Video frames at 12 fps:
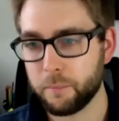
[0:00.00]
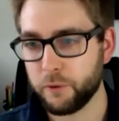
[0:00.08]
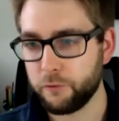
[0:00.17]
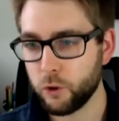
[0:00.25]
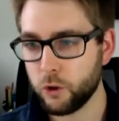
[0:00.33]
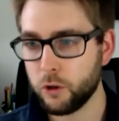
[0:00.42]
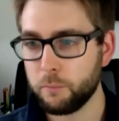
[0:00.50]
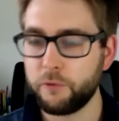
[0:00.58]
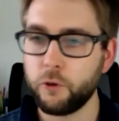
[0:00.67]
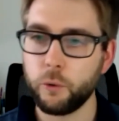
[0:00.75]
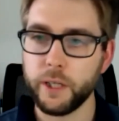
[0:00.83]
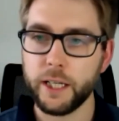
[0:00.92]

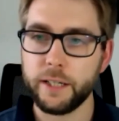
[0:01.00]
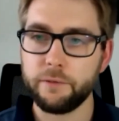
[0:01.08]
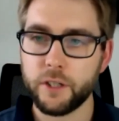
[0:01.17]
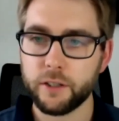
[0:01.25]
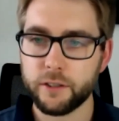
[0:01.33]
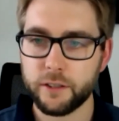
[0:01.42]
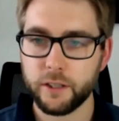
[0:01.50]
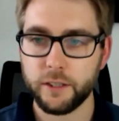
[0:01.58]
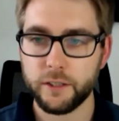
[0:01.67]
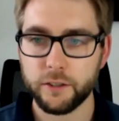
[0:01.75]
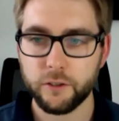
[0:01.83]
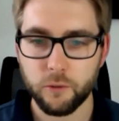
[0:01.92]
before we leave, just to
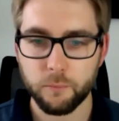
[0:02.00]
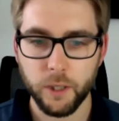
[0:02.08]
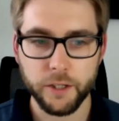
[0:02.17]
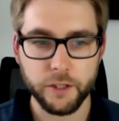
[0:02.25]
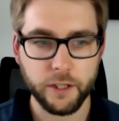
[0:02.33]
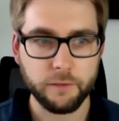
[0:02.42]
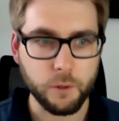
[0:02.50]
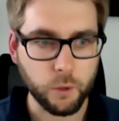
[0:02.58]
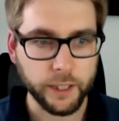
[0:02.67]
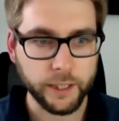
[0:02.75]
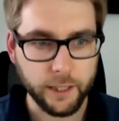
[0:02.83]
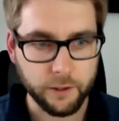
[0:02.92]
remind you that if you want
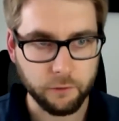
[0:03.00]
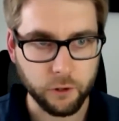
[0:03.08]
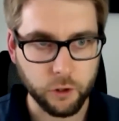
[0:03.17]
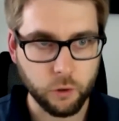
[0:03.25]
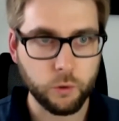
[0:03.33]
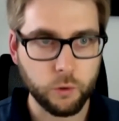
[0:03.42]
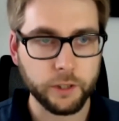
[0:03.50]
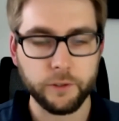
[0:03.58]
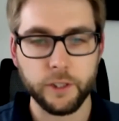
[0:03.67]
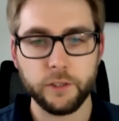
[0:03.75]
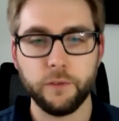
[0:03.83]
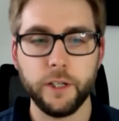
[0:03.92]
to get the recording for
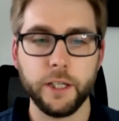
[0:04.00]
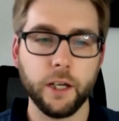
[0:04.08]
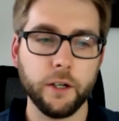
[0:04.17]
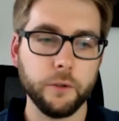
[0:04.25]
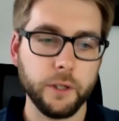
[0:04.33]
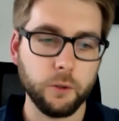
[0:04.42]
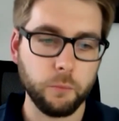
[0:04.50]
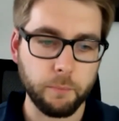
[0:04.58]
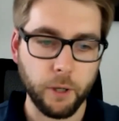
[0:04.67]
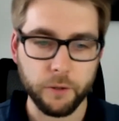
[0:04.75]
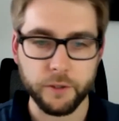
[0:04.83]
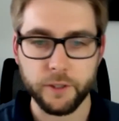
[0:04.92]
this video, it will be
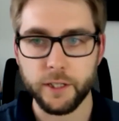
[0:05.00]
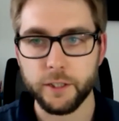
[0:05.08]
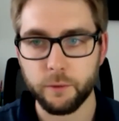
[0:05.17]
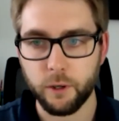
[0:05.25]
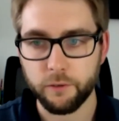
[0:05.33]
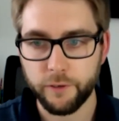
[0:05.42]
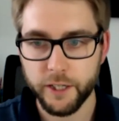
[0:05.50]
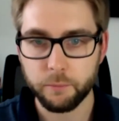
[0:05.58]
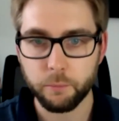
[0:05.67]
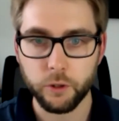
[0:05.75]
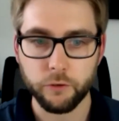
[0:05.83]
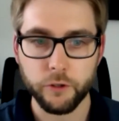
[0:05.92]
posted into our
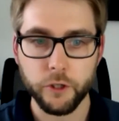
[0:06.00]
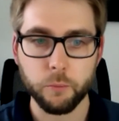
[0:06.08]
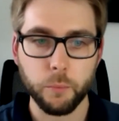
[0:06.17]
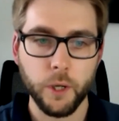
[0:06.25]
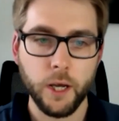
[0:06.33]
Facebook group.